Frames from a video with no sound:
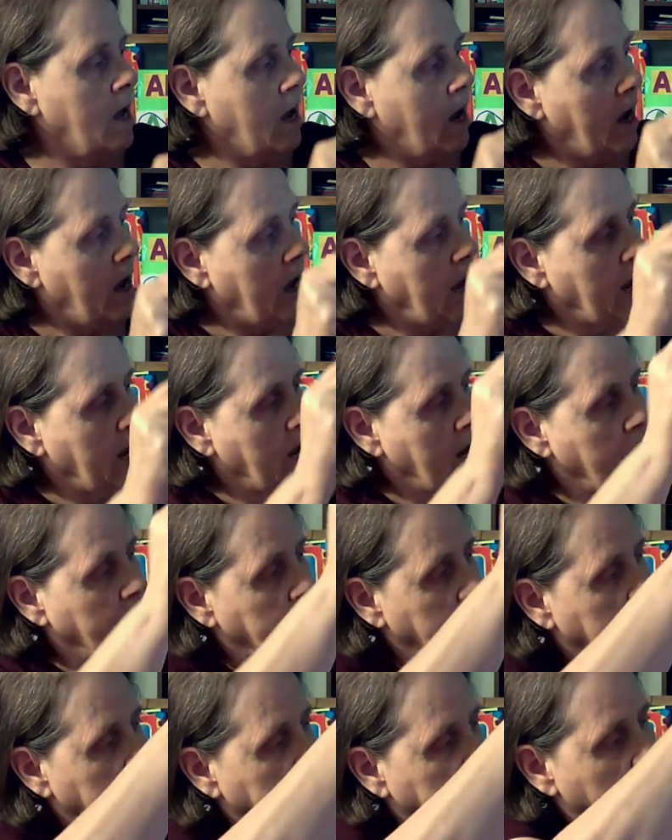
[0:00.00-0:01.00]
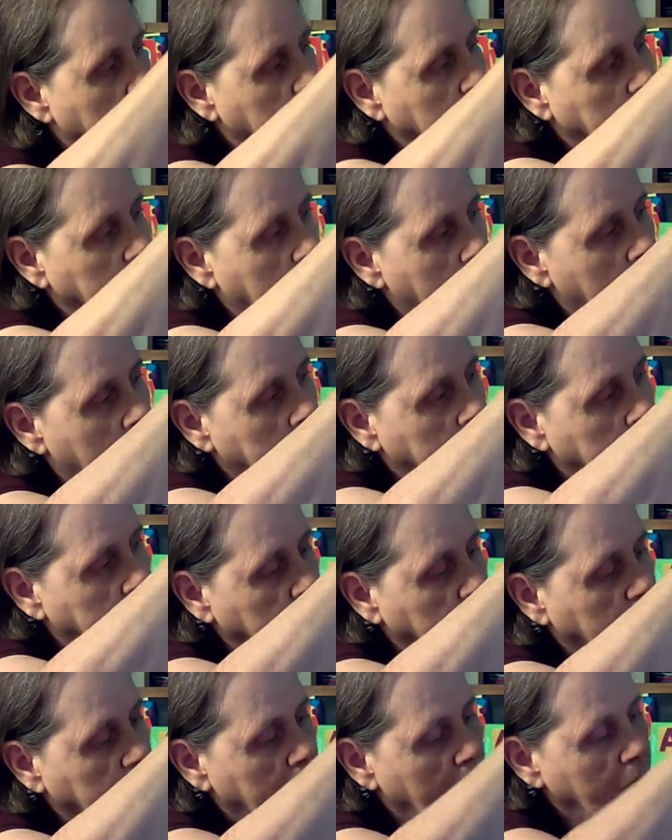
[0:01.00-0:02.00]
And then it goes on to
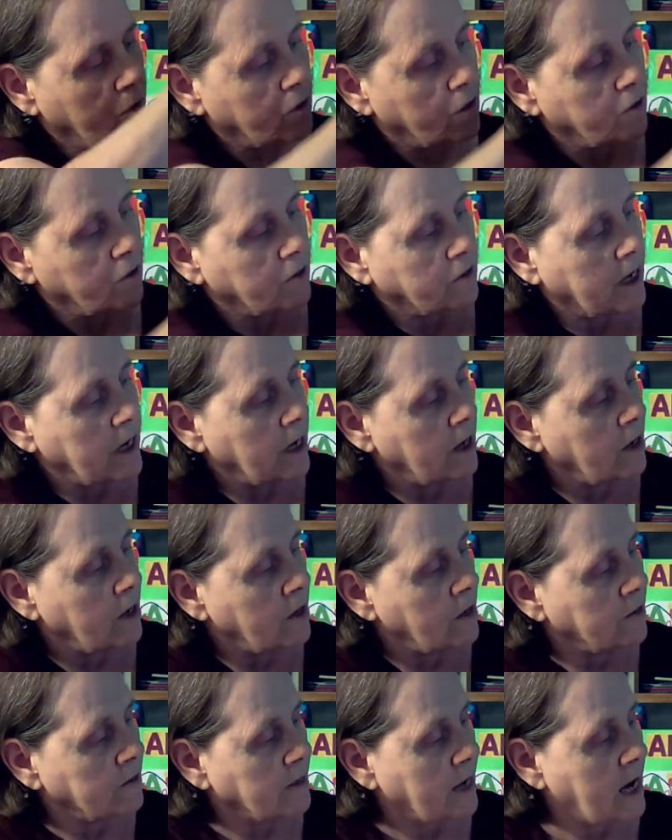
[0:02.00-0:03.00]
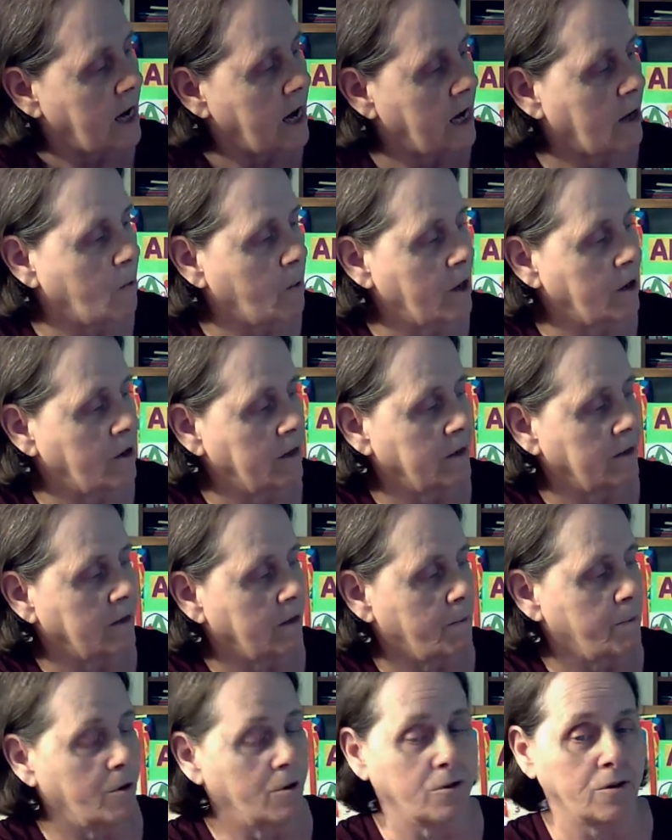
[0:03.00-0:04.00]
social skills and awareness
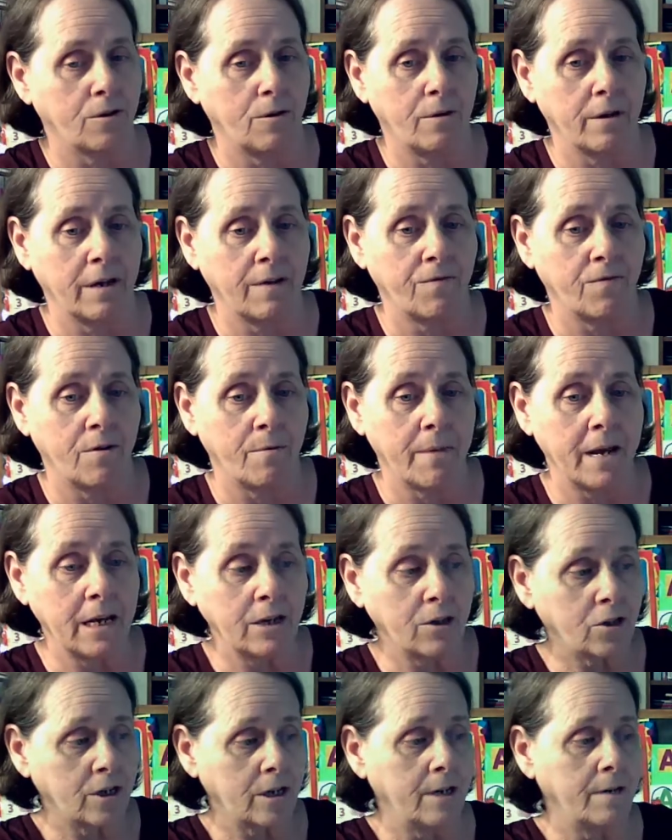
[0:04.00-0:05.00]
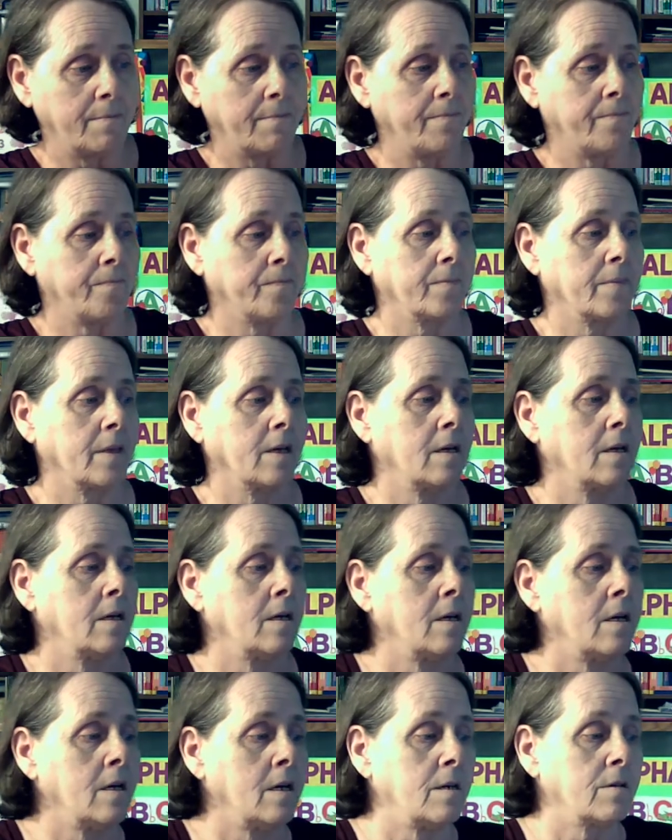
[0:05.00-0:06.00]
of personal information.
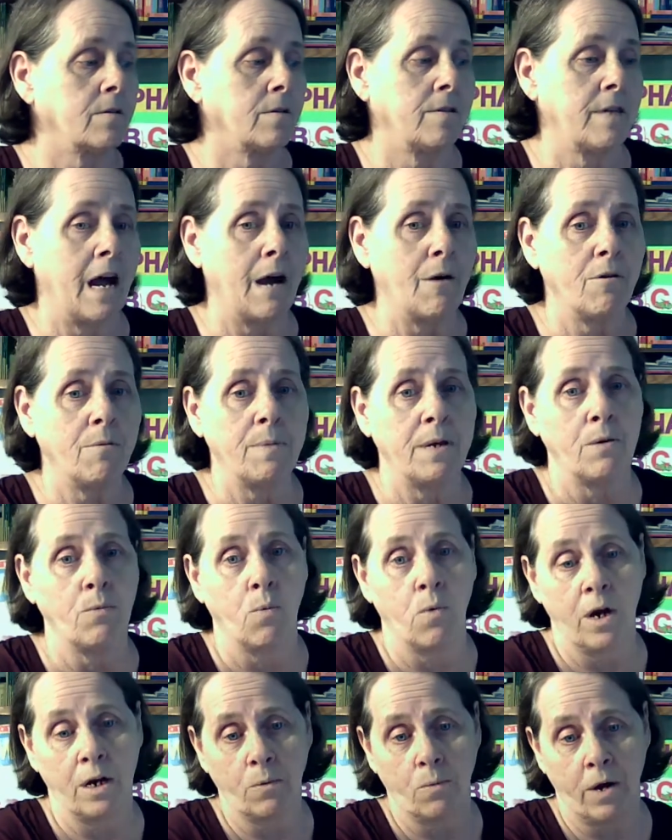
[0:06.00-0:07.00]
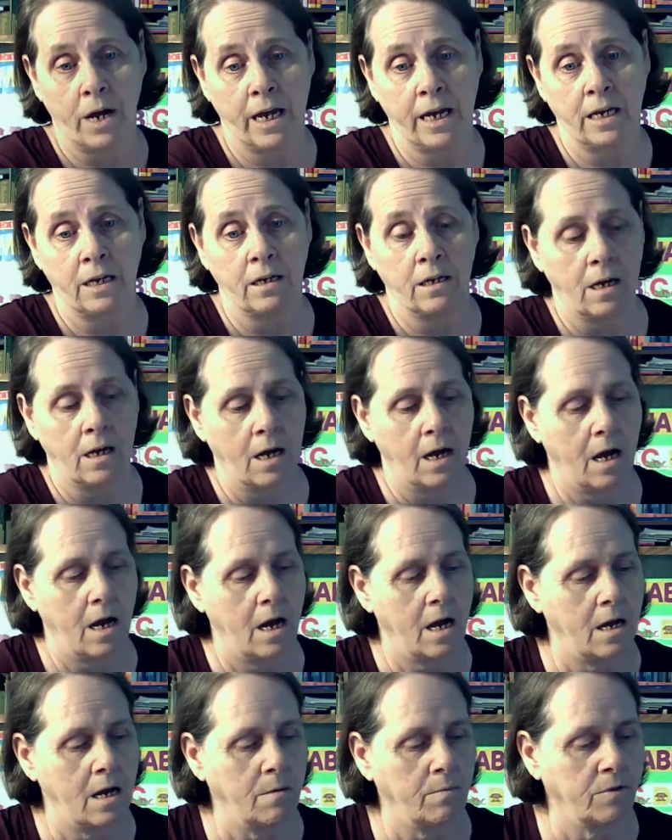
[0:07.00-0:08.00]
So that would be one way
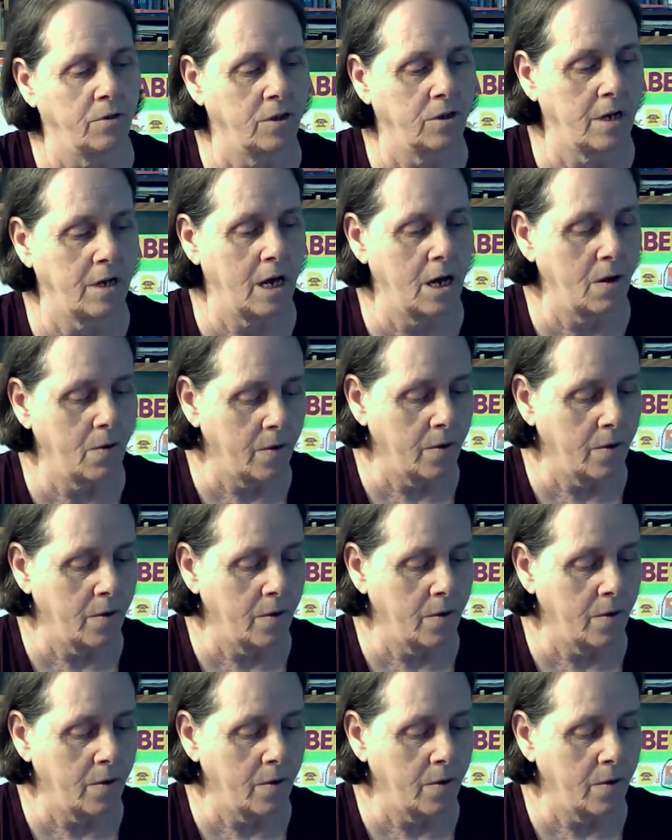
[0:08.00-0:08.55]
to know.